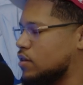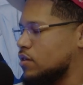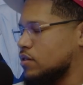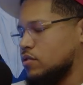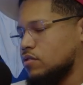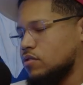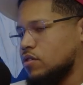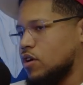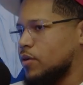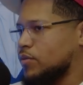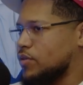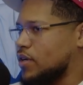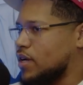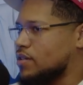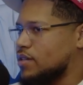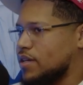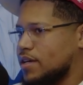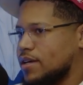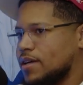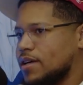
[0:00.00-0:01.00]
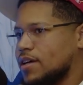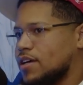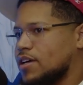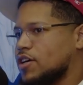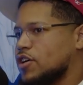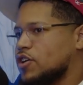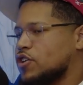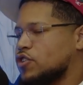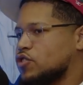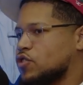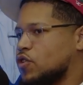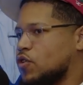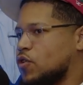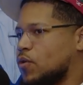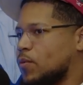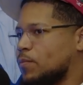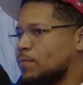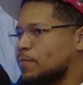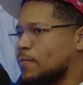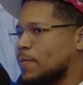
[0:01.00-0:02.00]
it. You know what I'm trying to say?
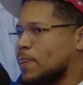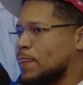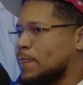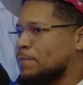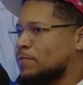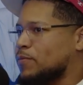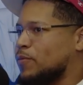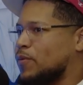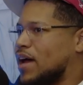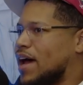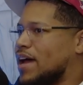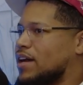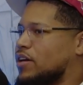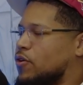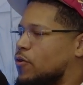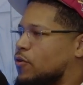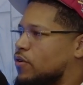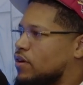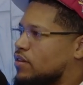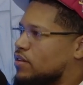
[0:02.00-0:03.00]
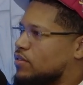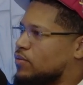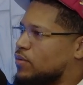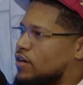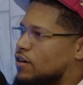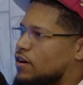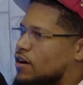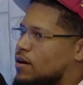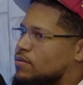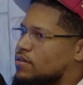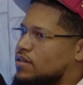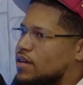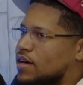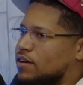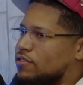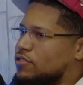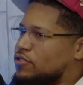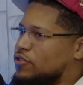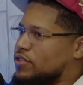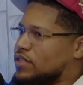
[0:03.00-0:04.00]
So what I noticed when it comes to
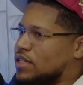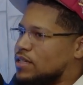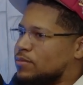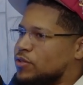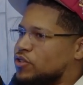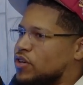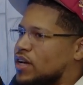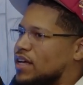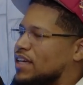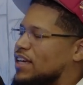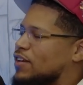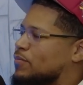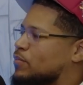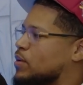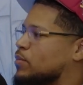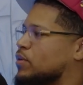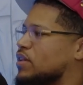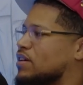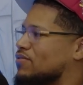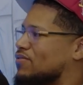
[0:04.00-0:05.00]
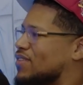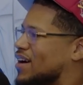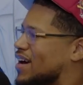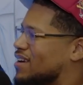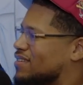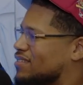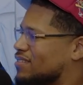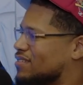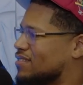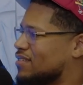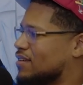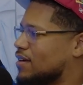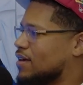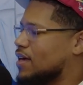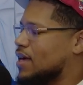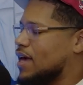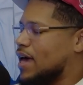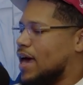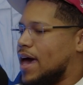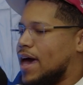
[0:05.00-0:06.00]
like certain times to be trying to give people advice
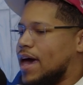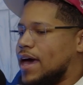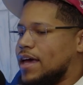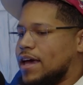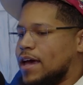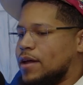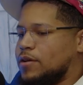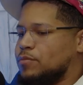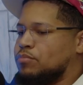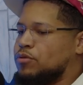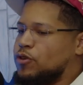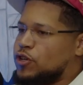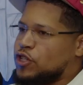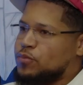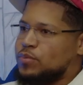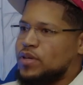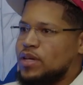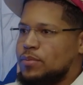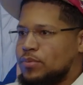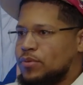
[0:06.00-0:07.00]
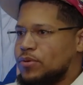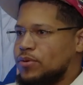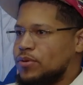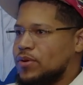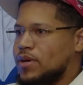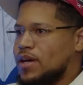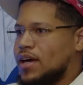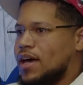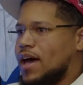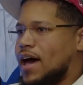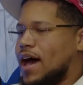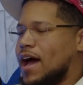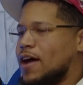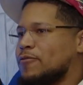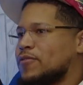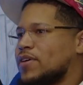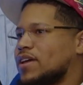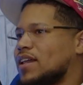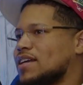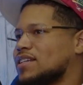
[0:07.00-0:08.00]
and push people,
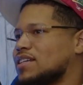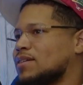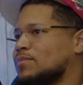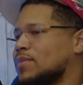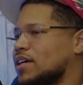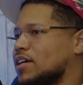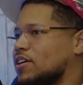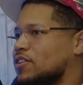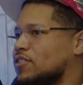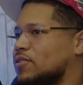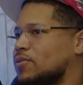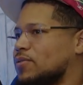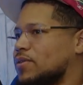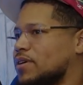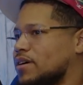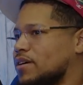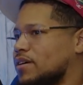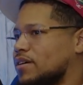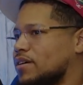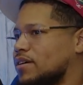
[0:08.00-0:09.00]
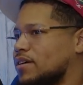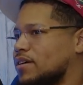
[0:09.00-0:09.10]
I realized I'm like, you know what?